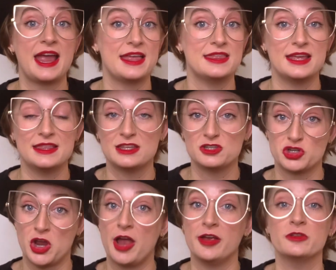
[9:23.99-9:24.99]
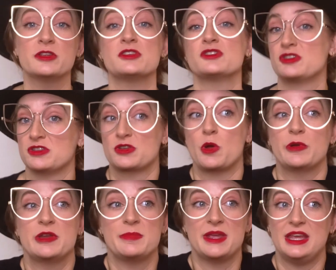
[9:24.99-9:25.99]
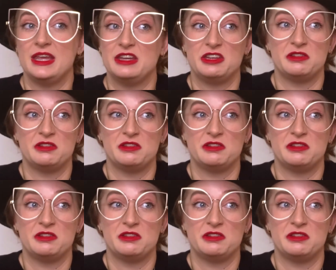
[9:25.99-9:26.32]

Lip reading: and then the child is just going to be